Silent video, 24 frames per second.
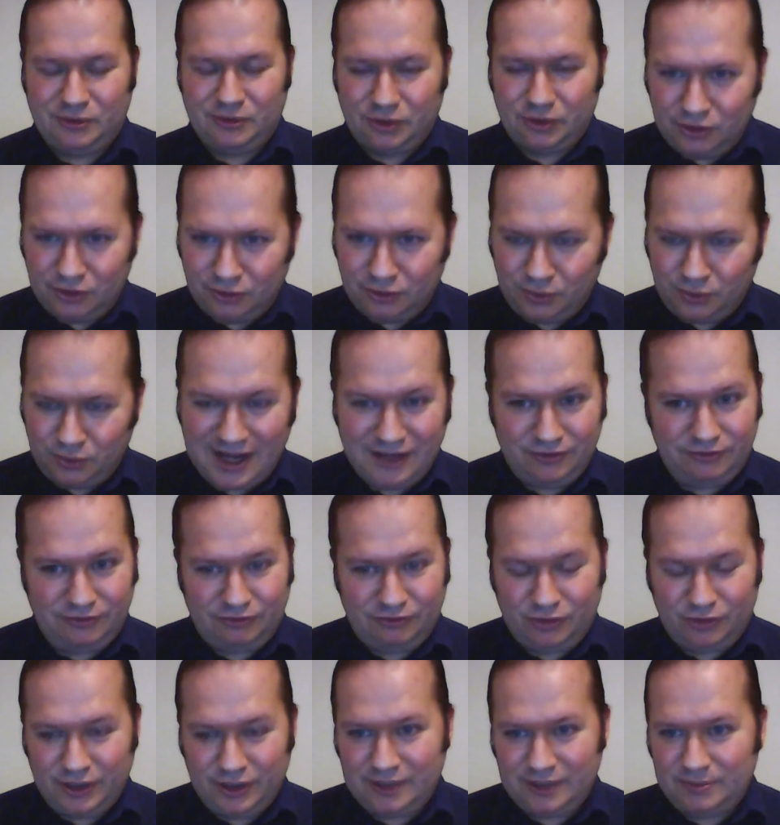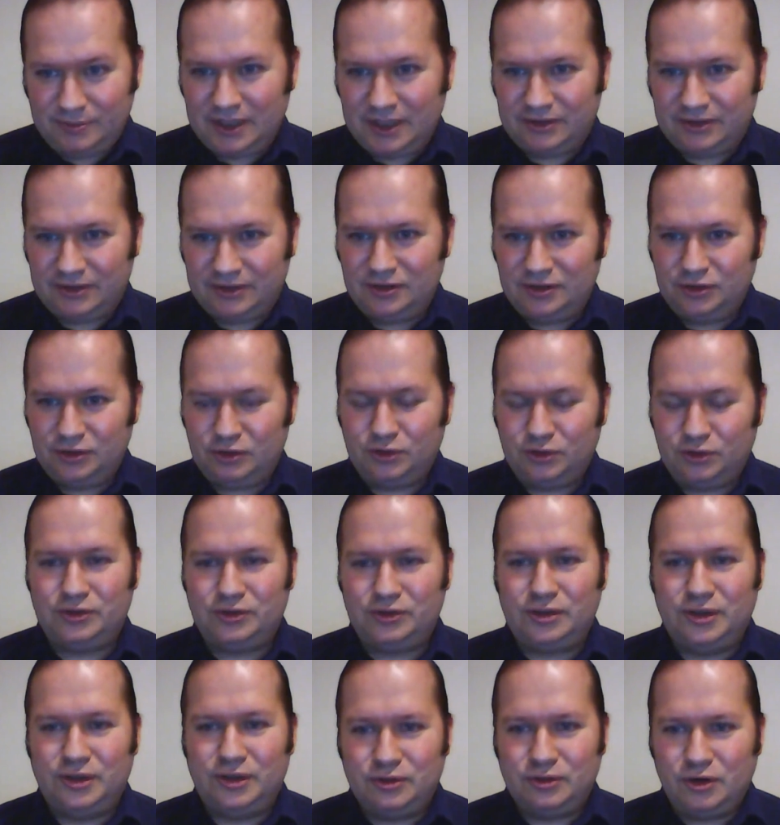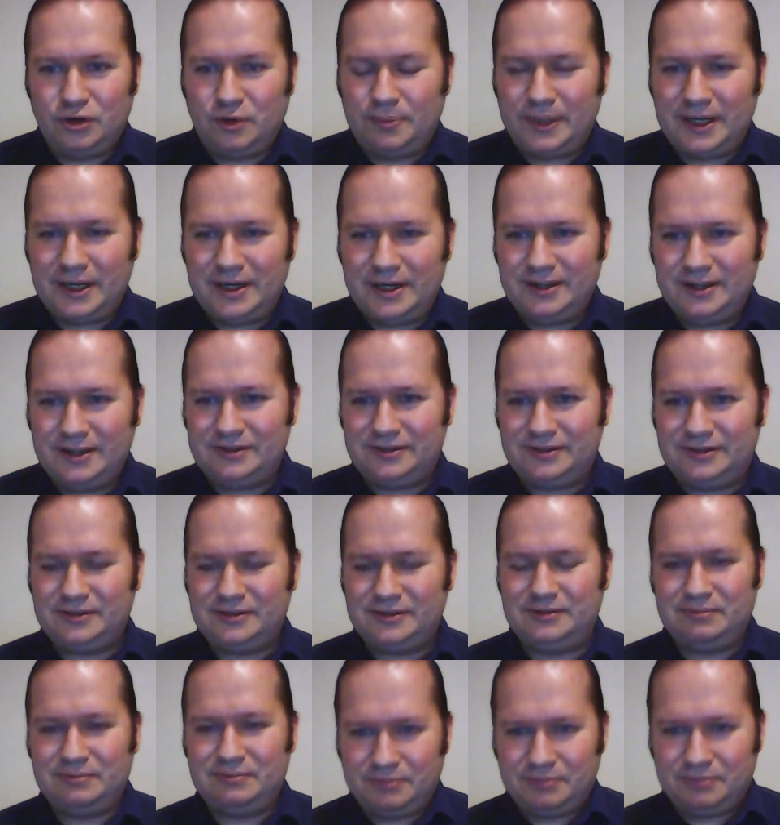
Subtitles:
or your wife for that matter. You shouldn't turn to your parents.